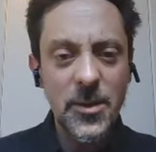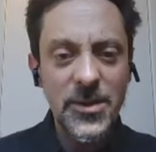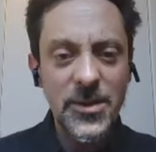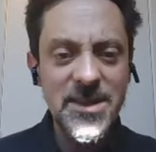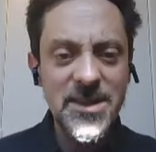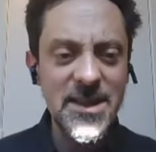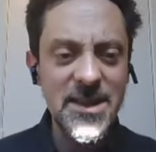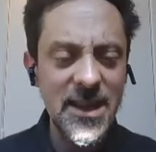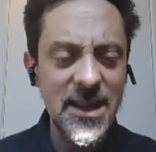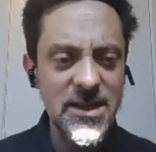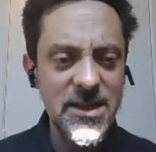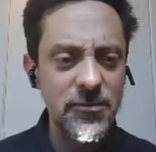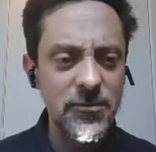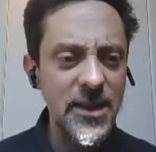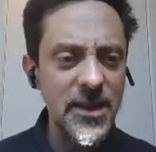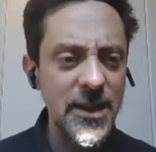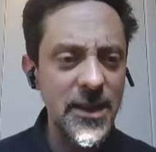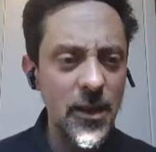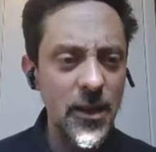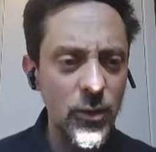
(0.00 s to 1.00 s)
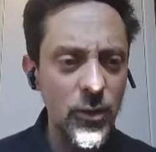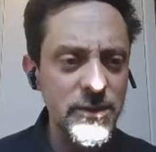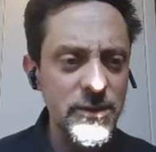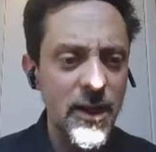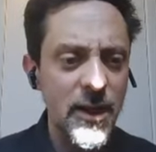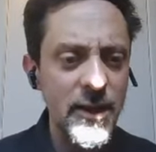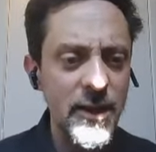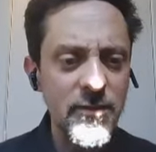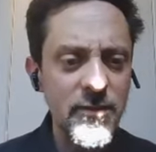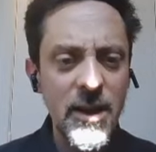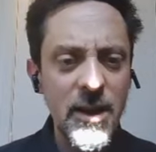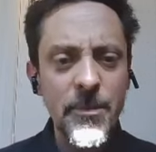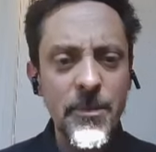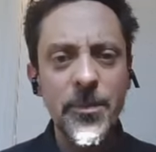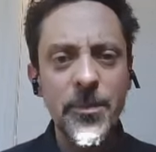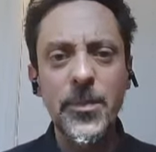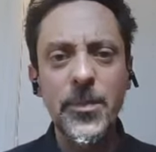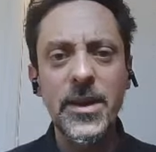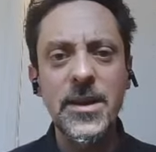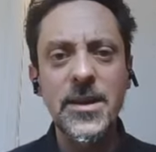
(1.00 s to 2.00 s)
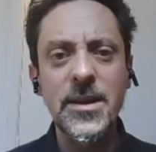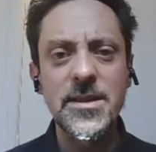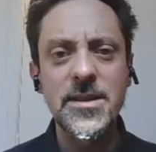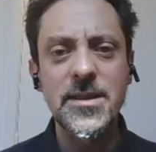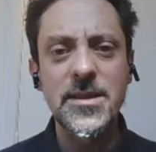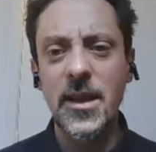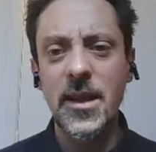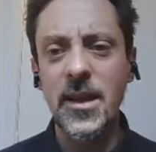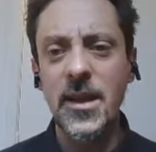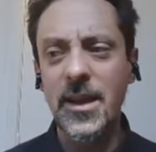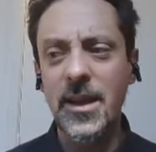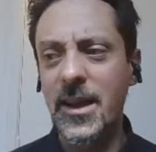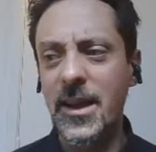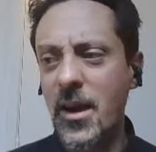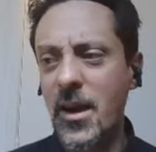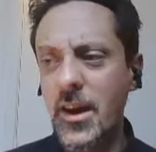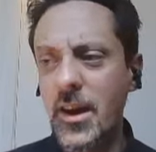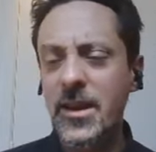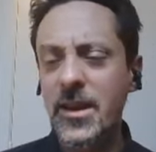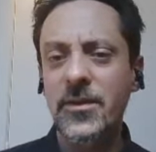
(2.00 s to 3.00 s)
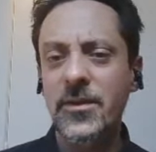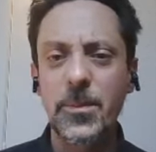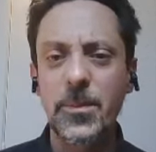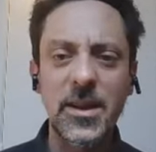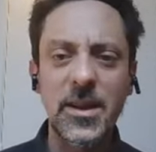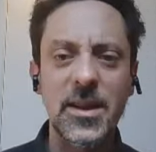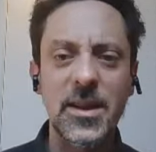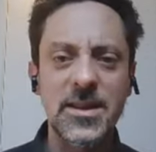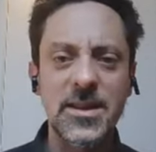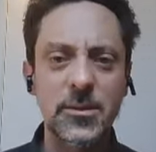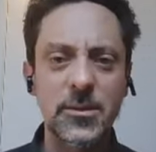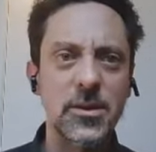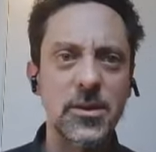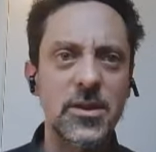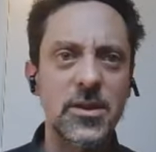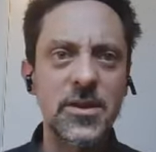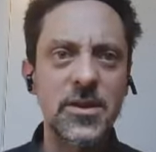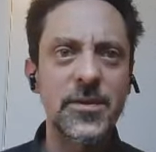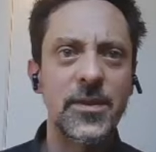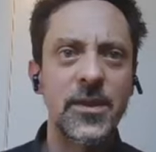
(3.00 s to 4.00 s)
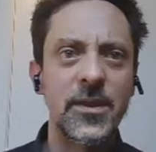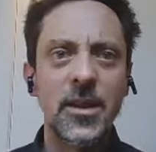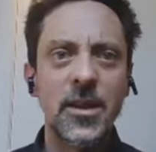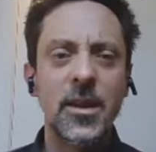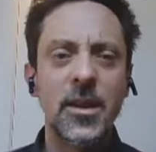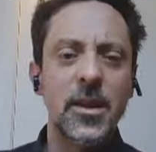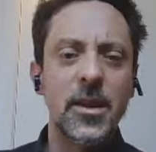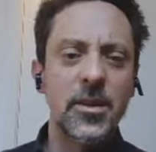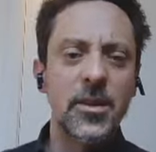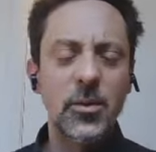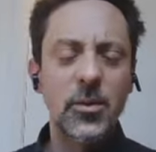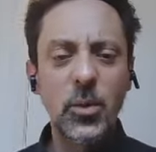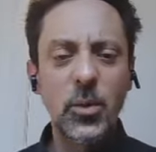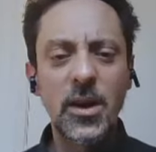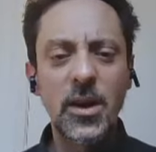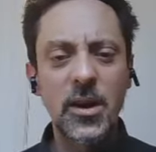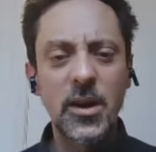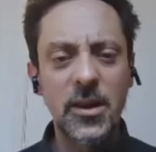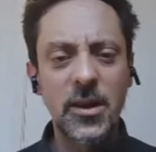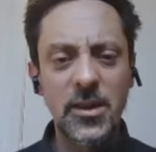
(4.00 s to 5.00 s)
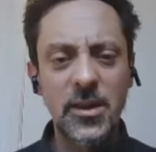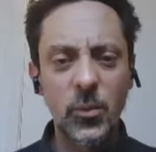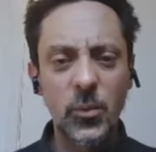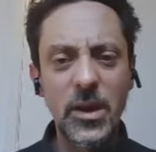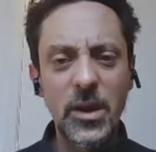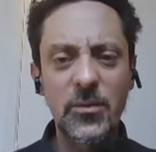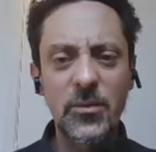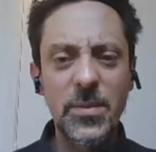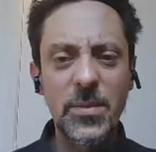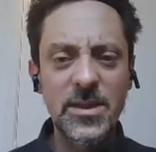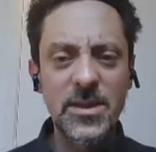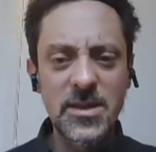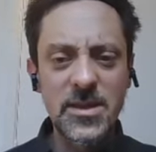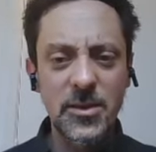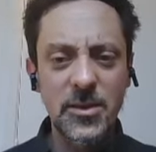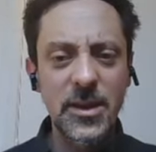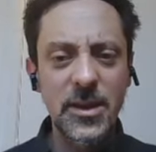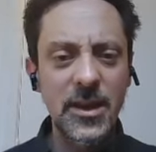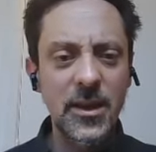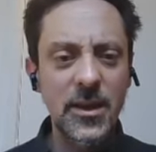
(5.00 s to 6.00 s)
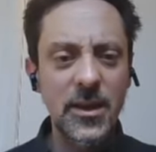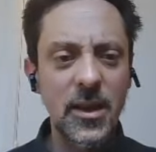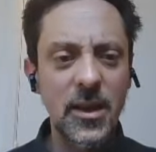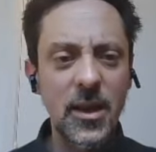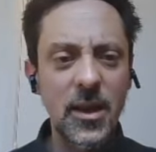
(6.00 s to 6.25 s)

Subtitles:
This is actually a really old diagram, but it kind of applies to a lot of the work that we've been doing